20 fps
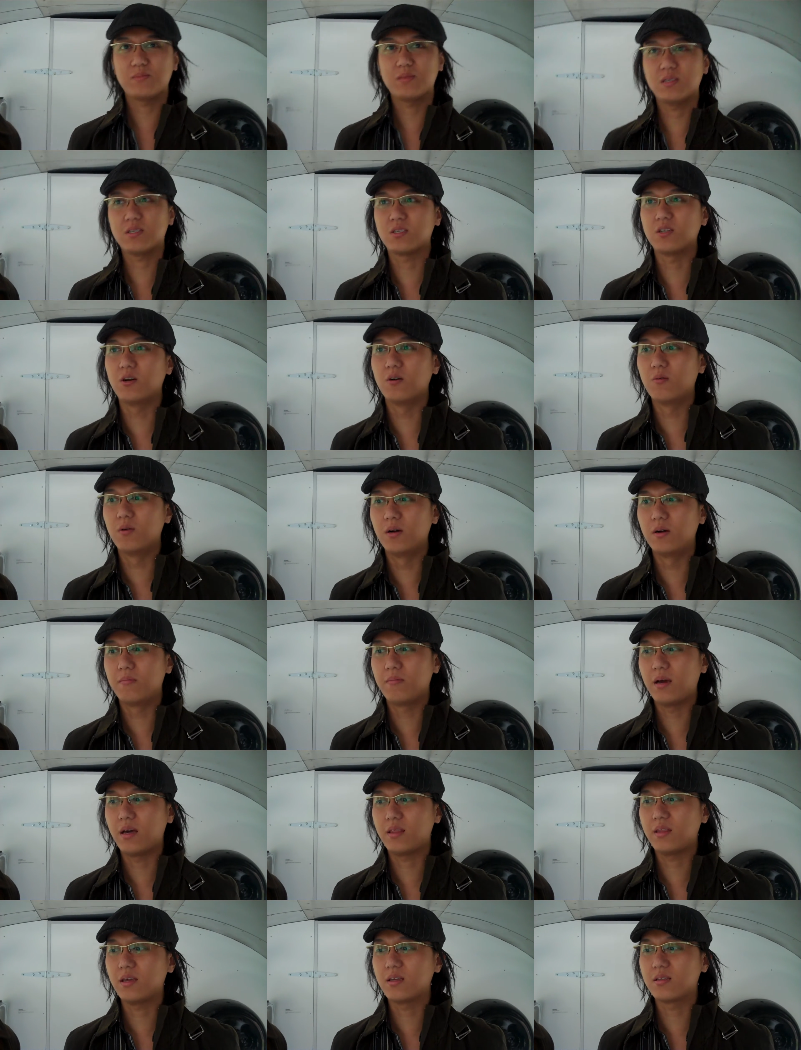So
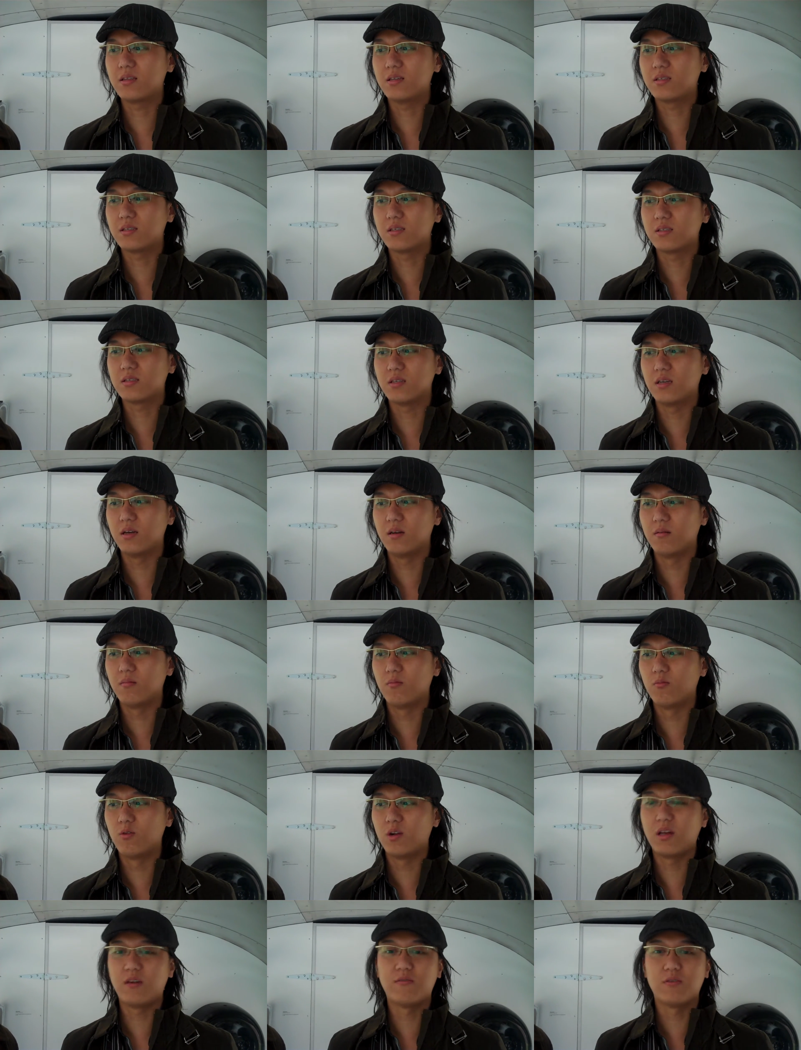I think this is
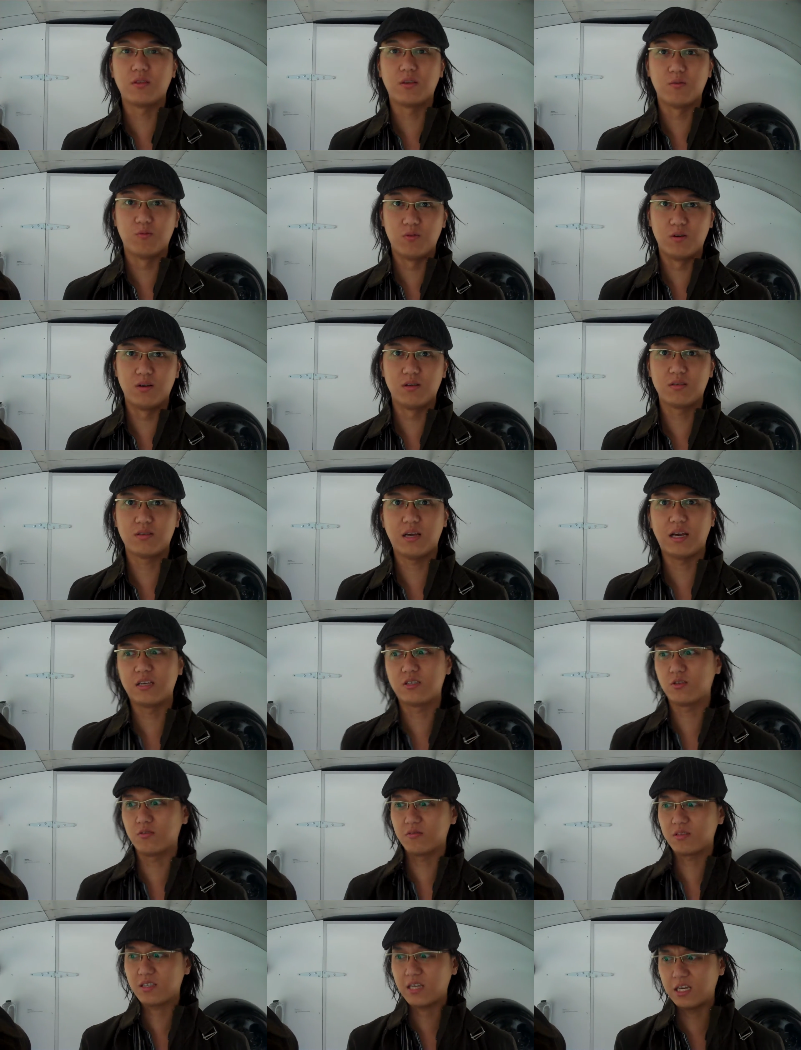whatever they want, I
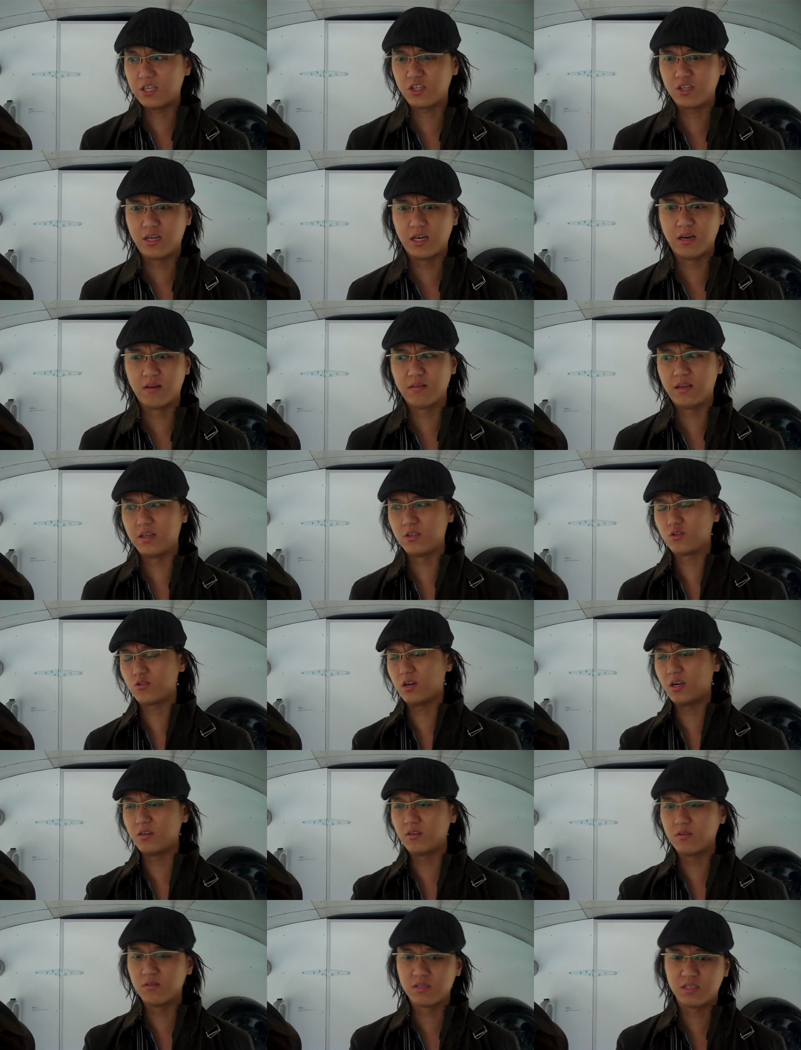sort of sketch it out and
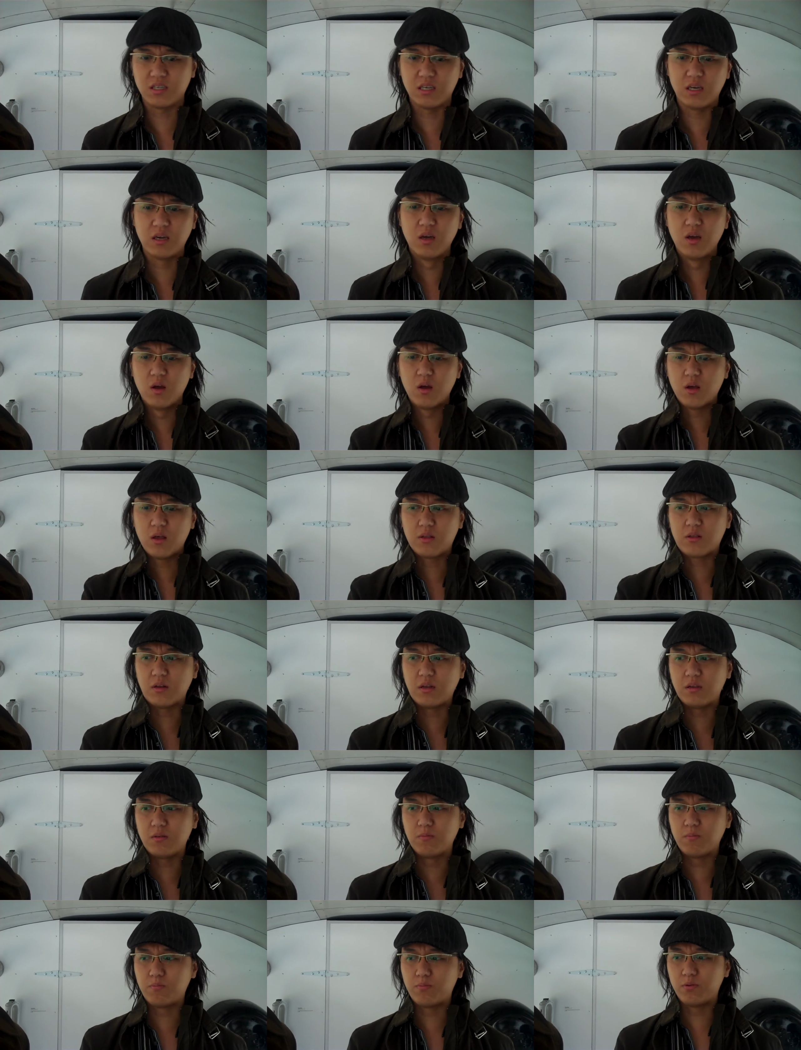try to see,
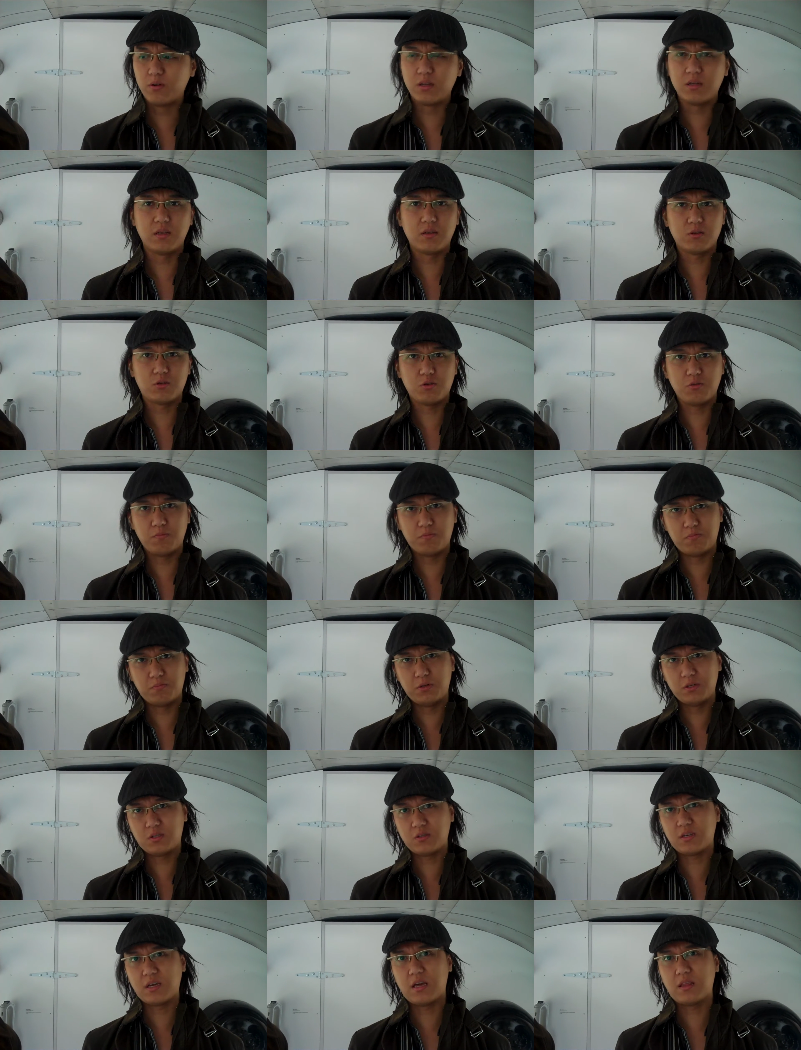
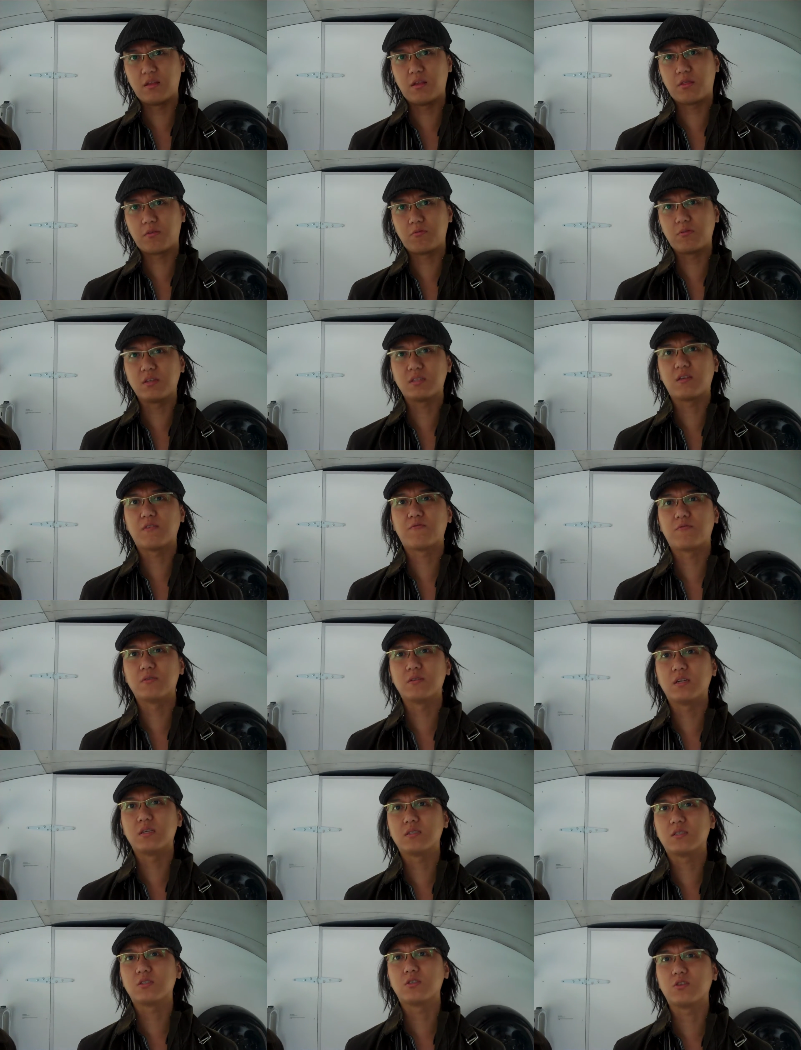put together 3
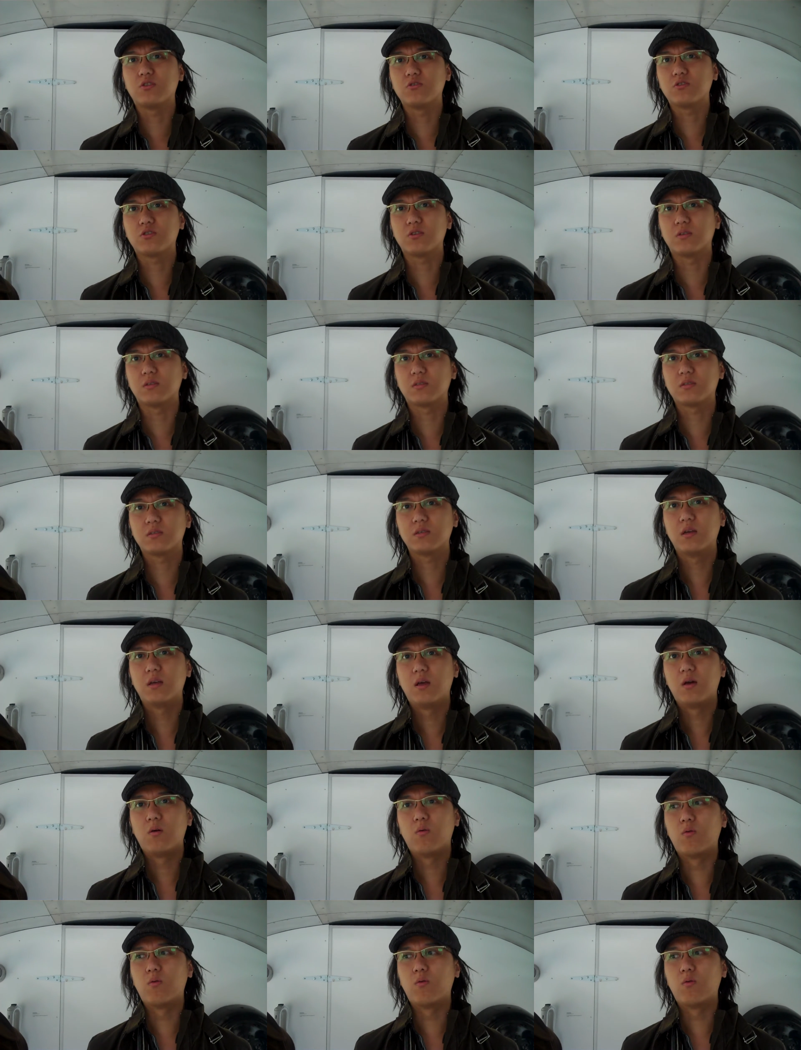different institutions.